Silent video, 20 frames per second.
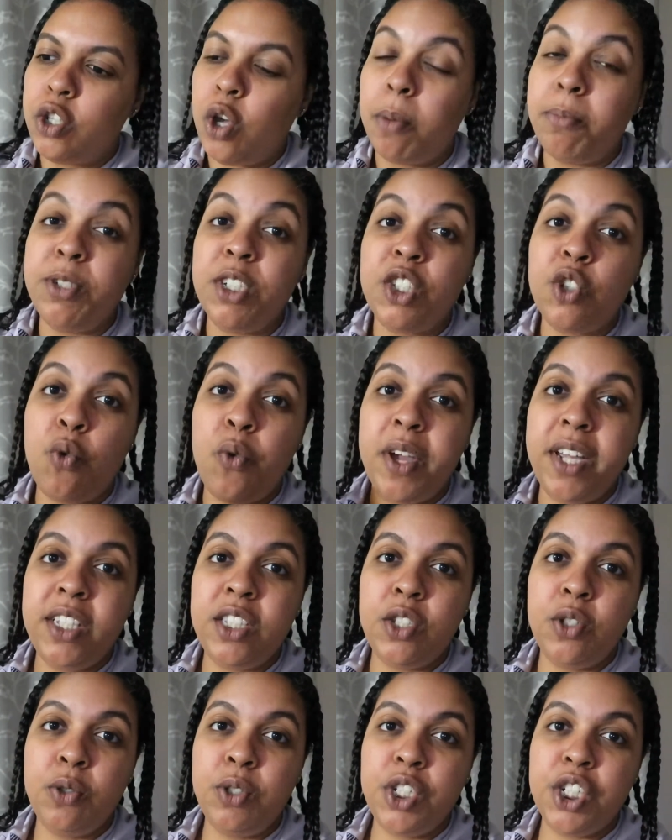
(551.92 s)
So I'm just going
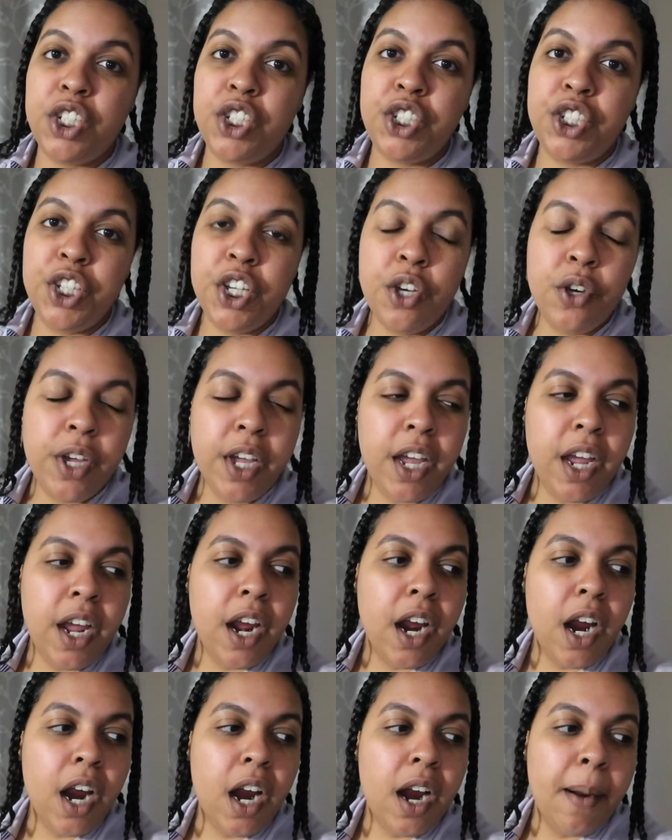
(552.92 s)
to just chill
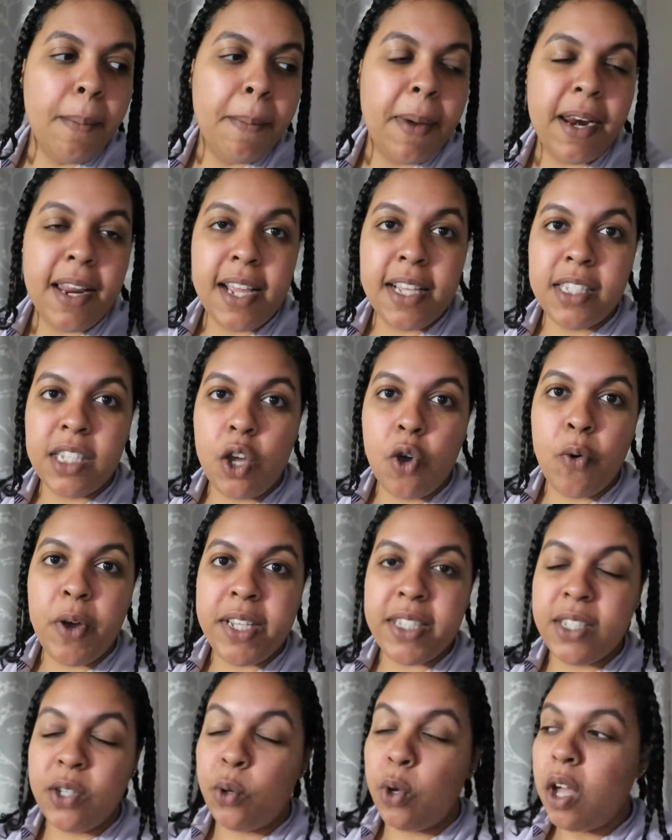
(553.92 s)
here. Benny's
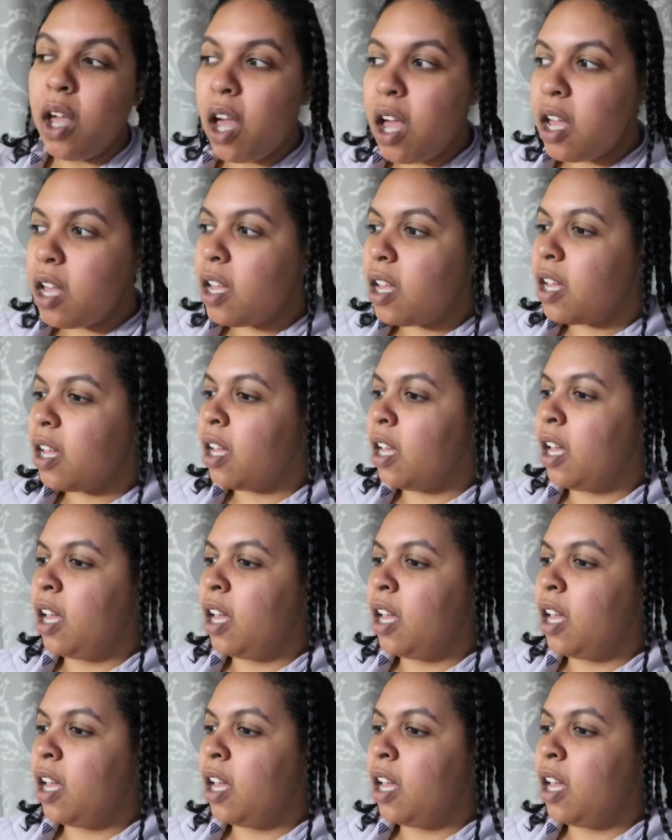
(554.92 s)
going to cook.